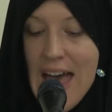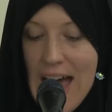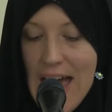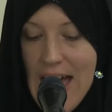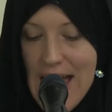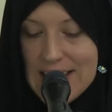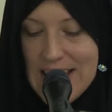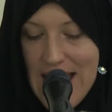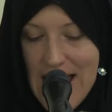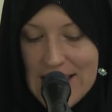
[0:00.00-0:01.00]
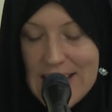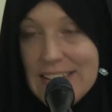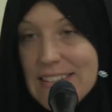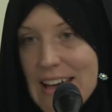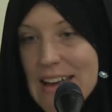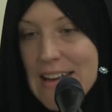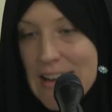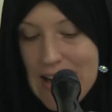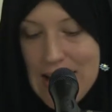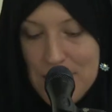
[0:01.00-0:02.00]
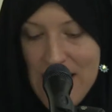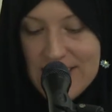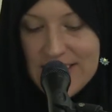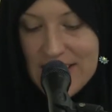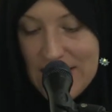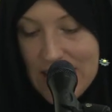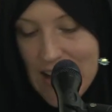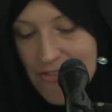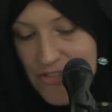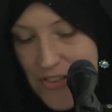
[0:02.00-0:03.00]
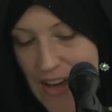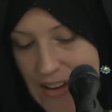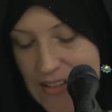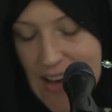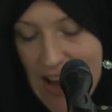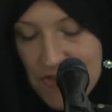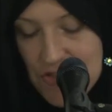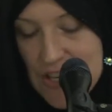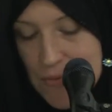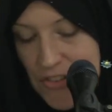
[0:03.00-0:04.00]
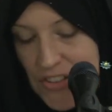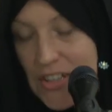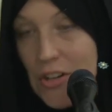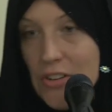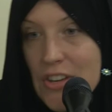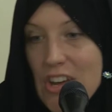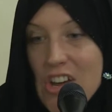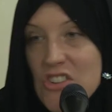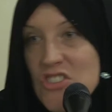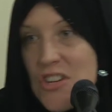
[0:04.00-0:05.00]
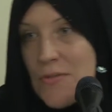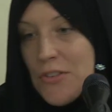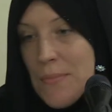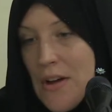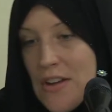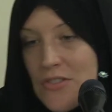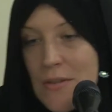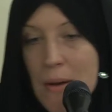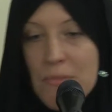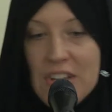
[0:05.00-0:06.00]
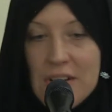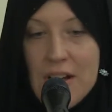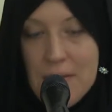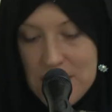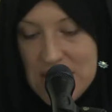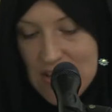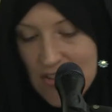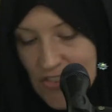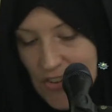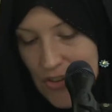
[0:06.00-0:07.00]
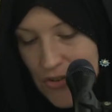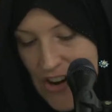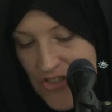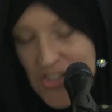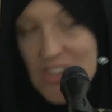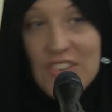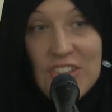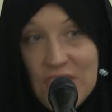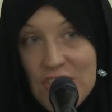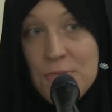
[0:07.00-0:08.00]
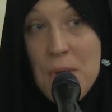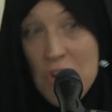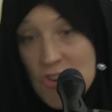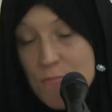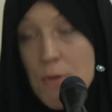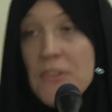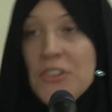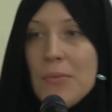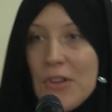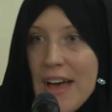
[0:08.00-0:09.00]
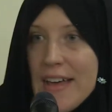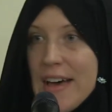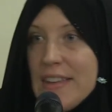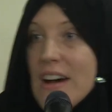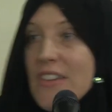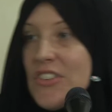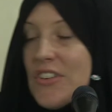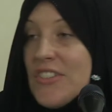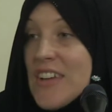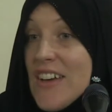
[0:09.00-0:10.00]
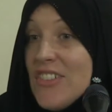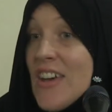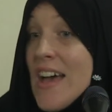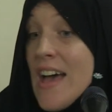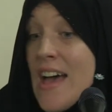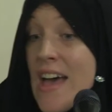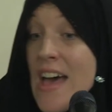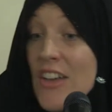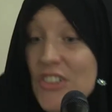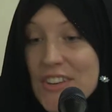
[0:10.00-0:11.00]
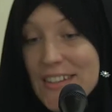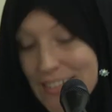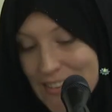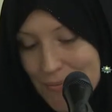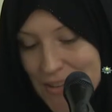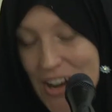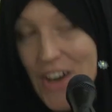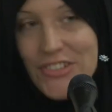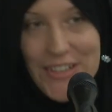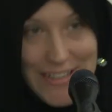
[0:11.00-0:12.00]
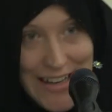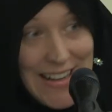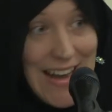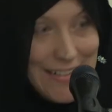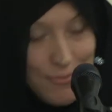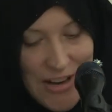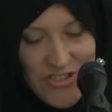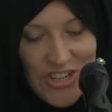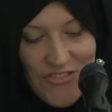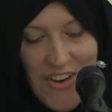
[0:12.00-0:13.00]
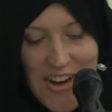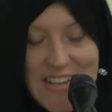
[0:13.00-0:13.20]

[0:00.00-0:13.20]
and had a son named Hassan. And then after that, after he was killed, she was married to Imam Zain al-Abidin. So the question is this marriage permissible? And the answer is yes. So this is something also, again, it's mentioned very